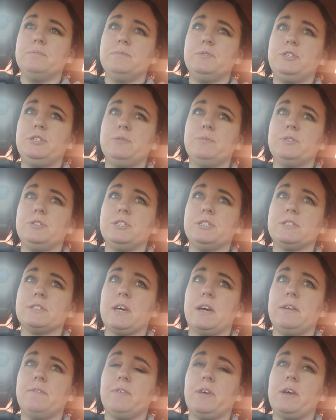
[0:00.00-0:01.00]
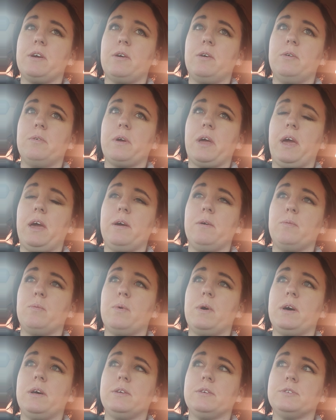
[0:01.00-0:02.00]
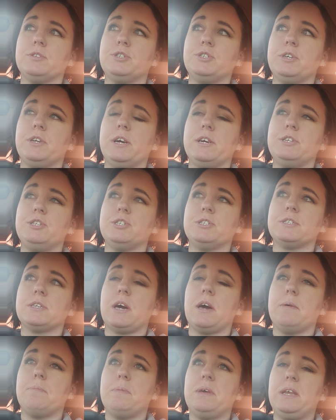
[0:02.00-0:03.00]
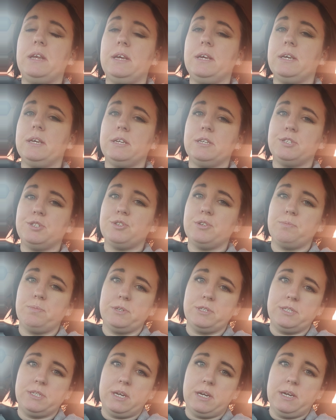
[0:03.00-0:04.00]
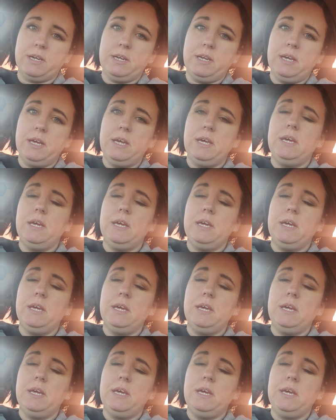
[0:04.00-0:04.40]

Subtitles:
she was just kind of like, okay, well, should I just come in and get a stripper done?